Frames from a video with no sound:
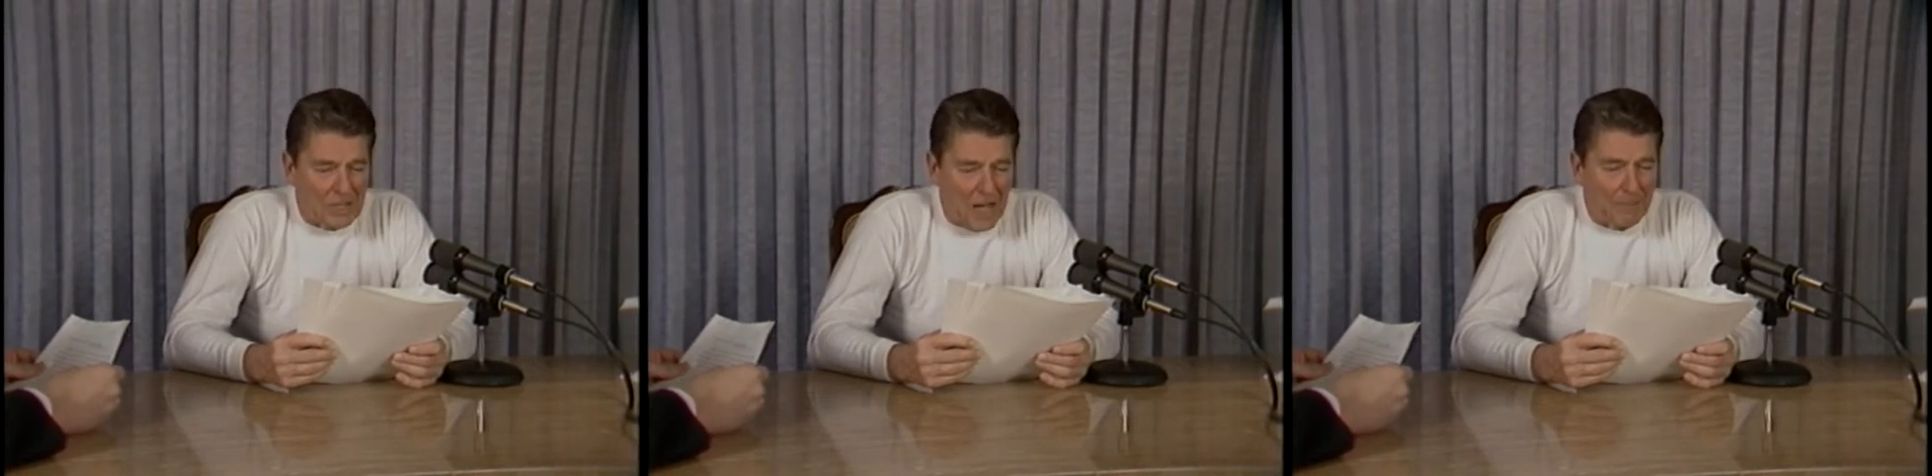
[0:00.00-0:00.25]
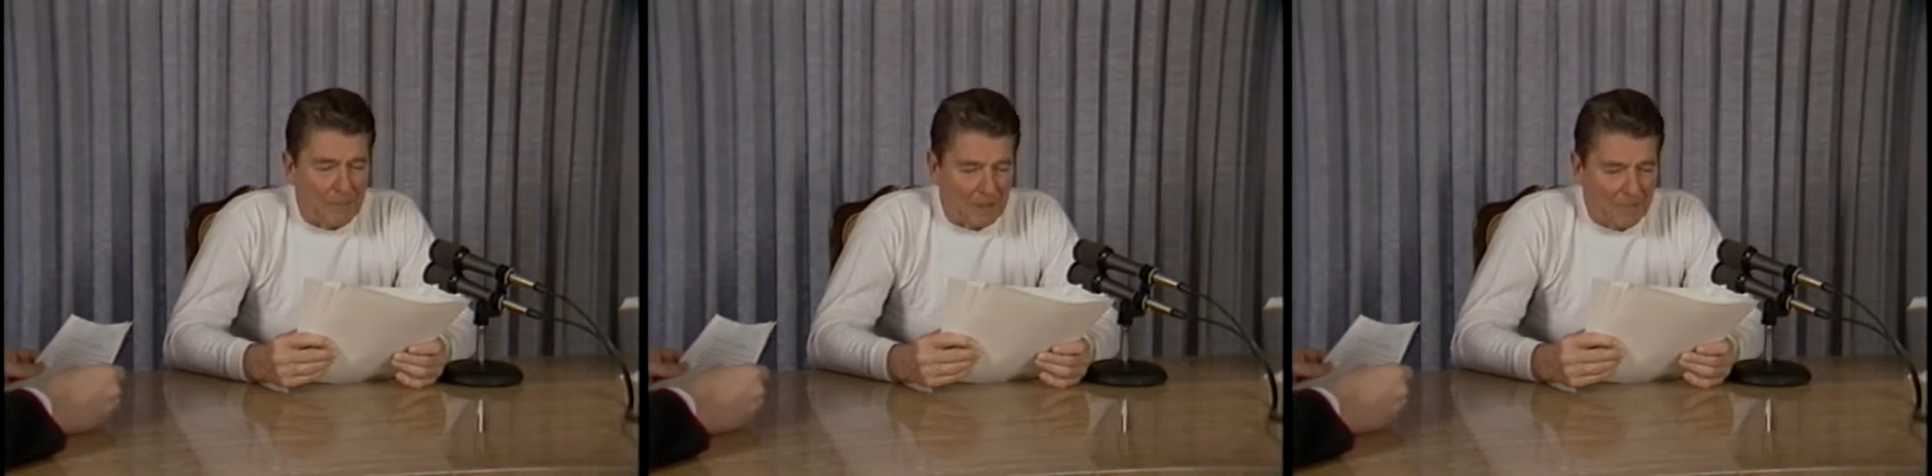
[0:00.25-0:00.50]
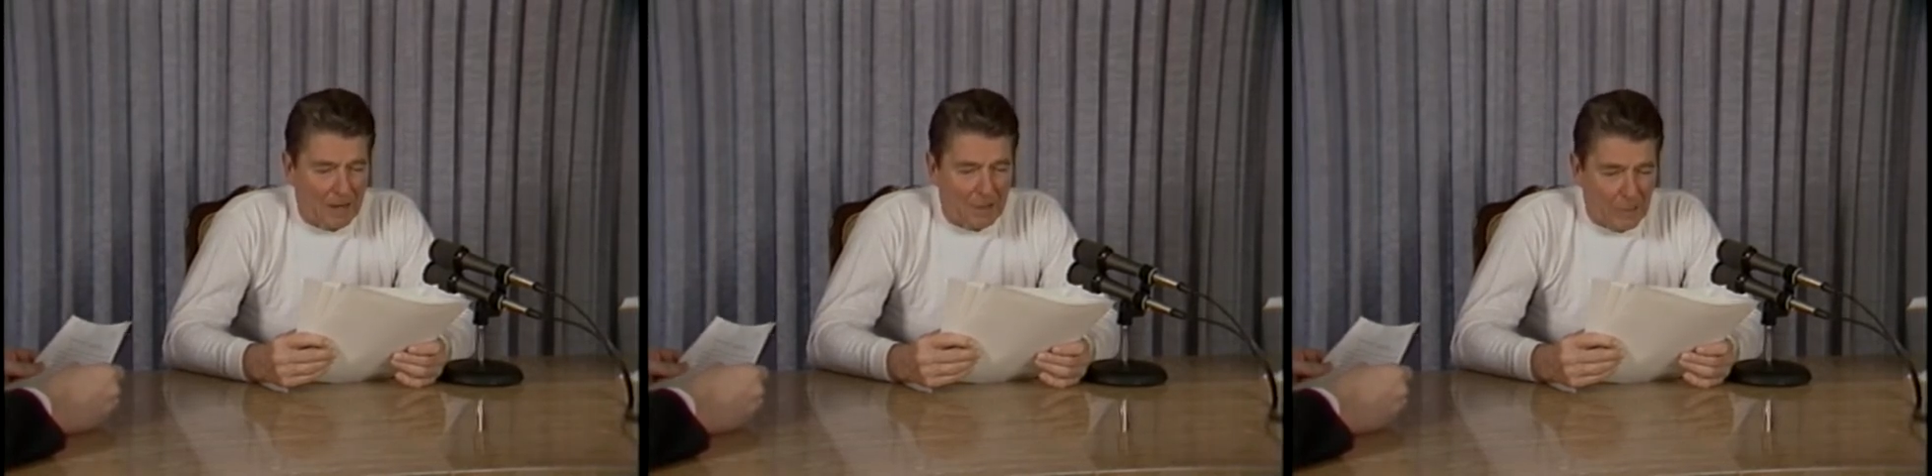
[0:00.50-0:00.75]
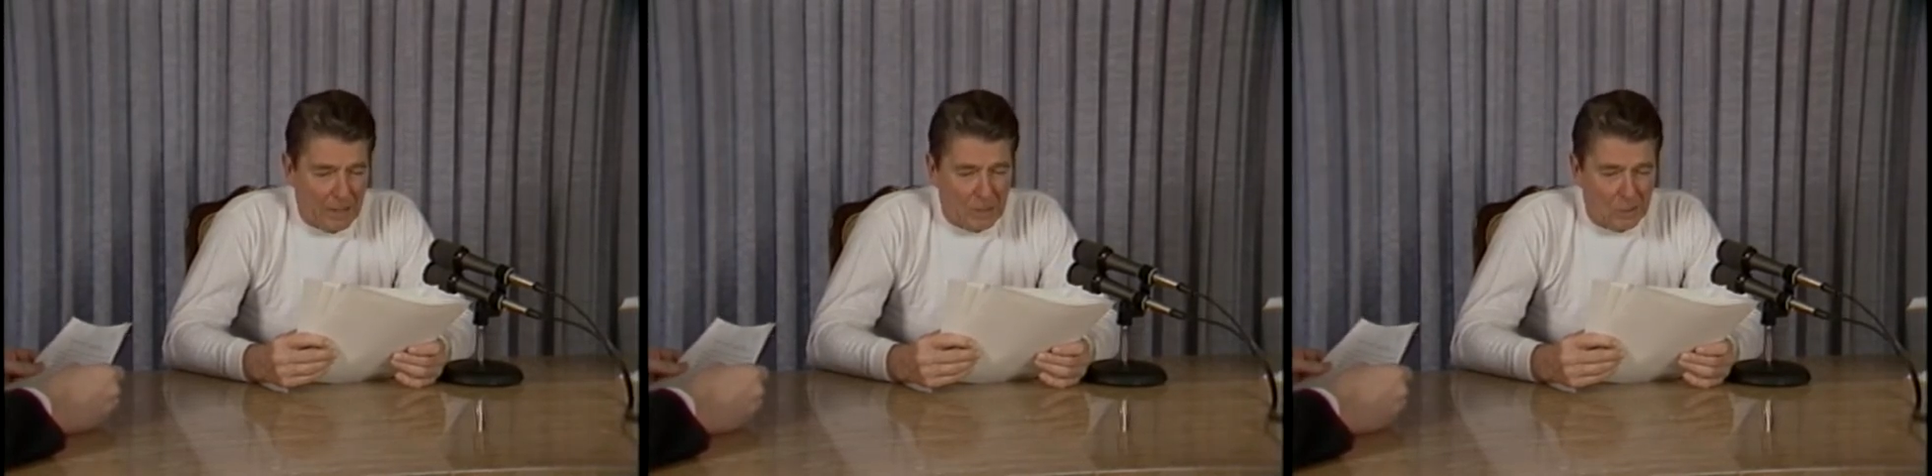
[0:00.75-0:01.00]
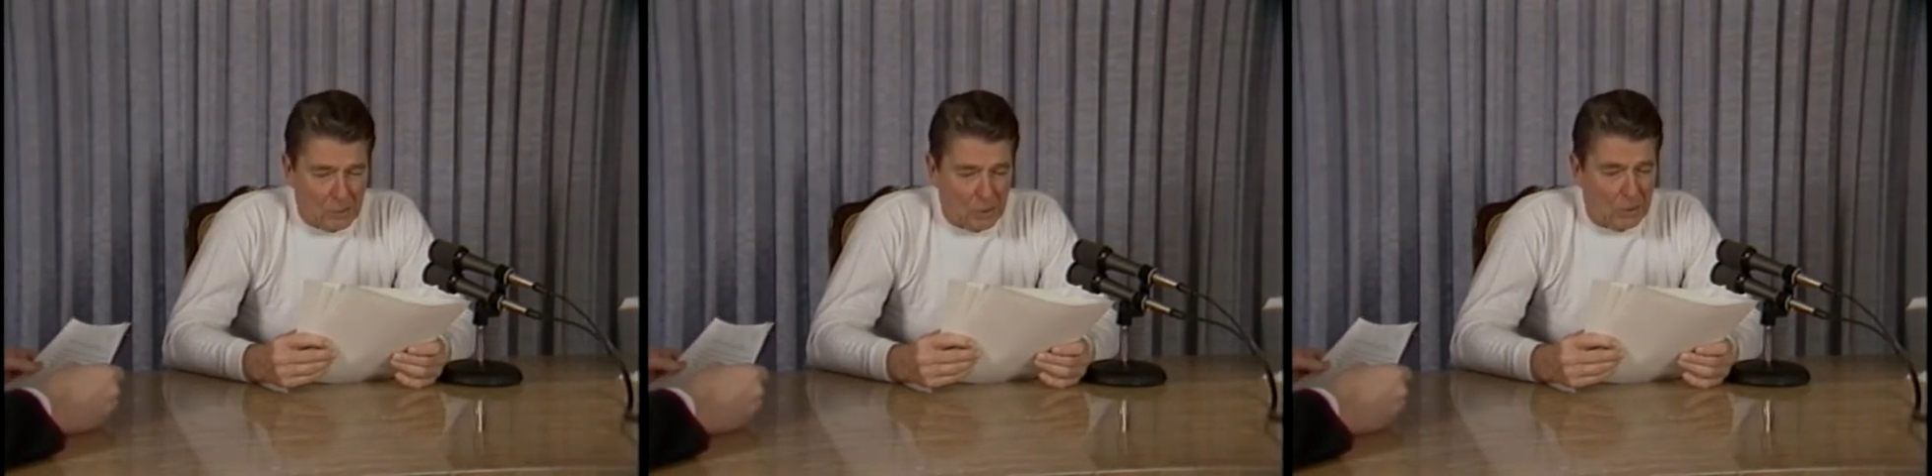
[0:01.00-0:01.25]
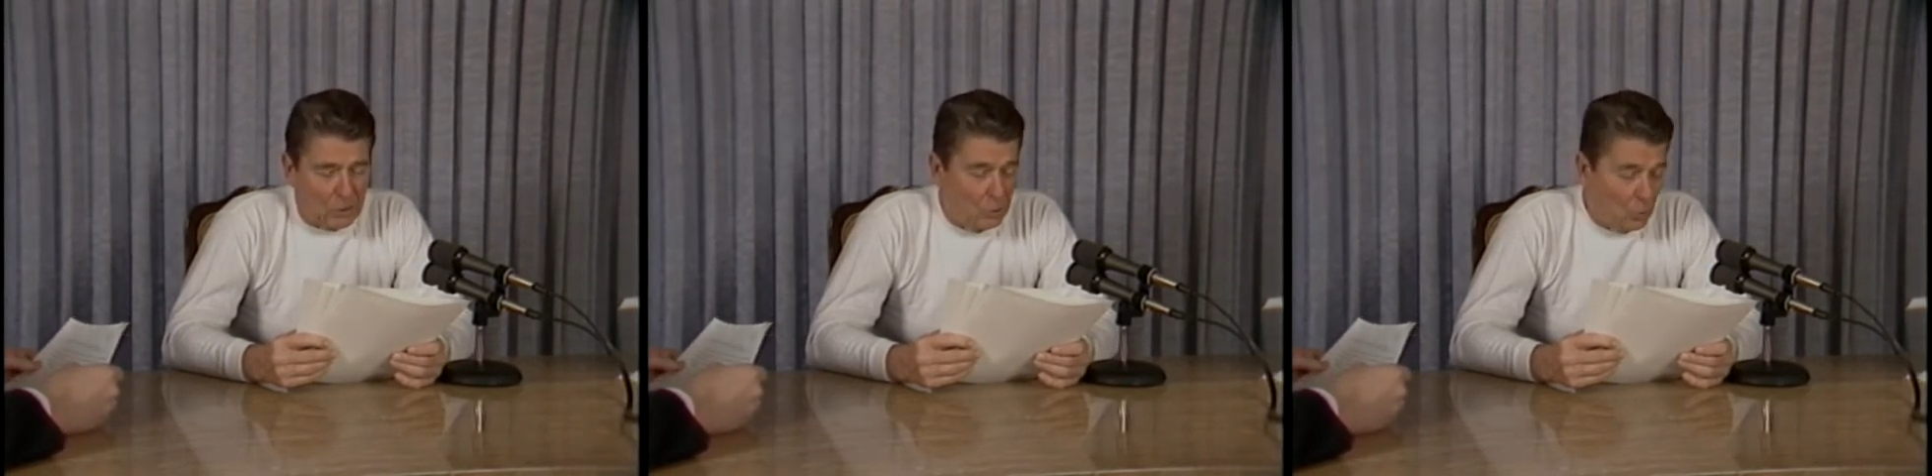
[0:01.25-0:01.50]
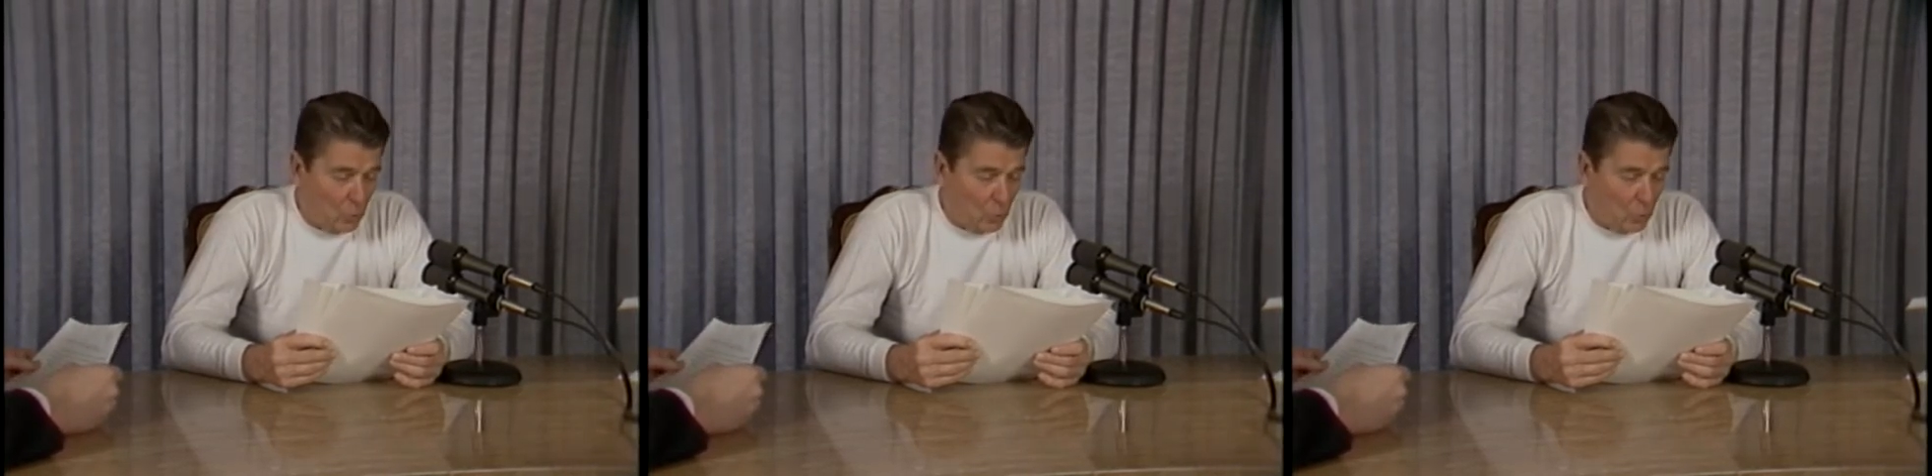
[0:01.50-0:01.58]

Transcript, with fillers: topic of my radio talk two